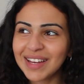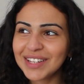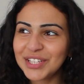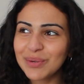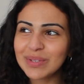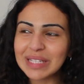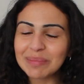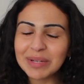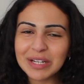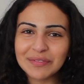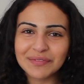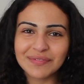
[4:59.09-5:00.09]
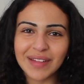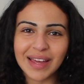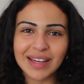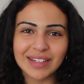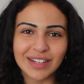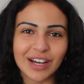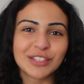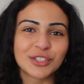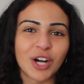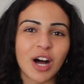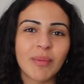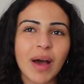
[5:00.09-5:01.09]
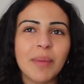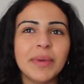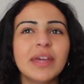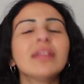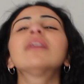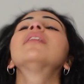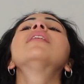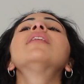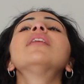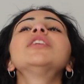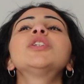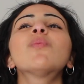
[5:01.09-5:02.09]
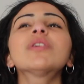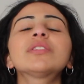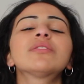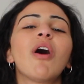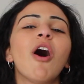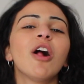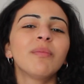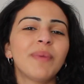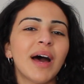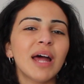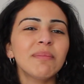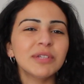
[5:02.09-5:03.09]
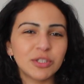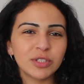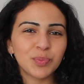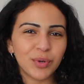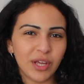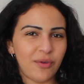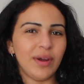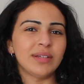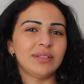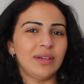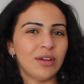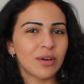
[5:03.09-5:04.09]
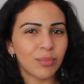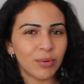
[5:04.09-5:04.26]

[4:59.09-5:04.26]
she was a bit of like a nut job. I mean, she wasn't all bad, but she was pretty crazy. And her